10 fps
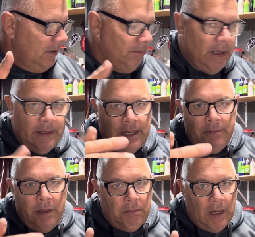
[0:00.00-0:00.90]
By the
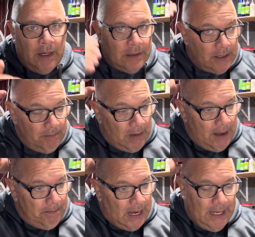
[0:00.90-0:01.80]
time you break, because
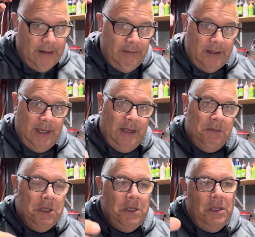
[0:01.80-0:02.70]
I'm buying everything,
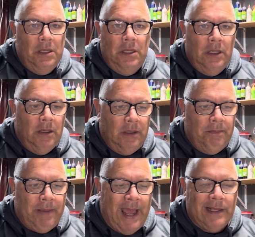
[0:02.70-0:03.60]
in
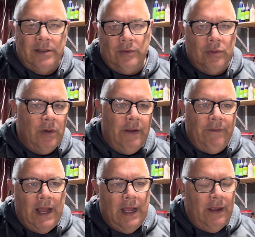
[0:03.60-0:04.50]
packs of
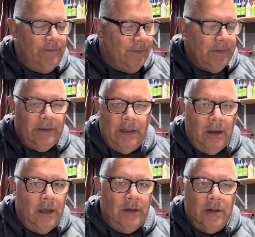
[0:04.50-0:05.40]
25, 50, or
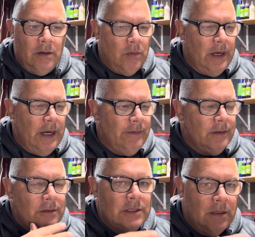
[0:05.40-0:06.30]
100 or
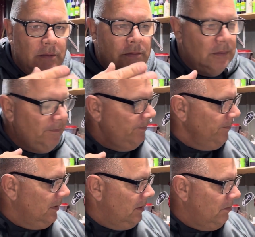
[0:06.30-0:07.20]
whatever. So
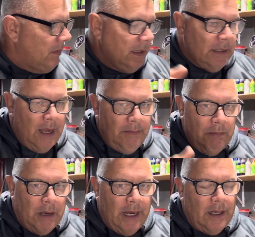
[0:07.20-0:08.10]
by the time you
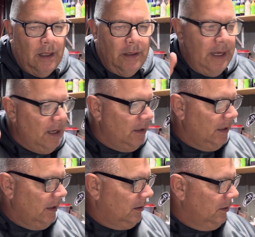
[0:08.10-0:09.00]
break it all down,
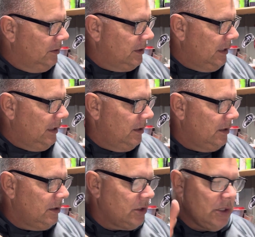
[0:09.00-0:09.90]
it includes the
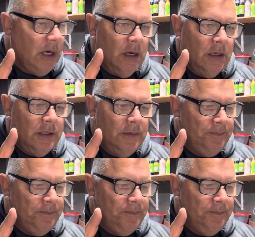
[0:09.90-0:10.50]
skirt,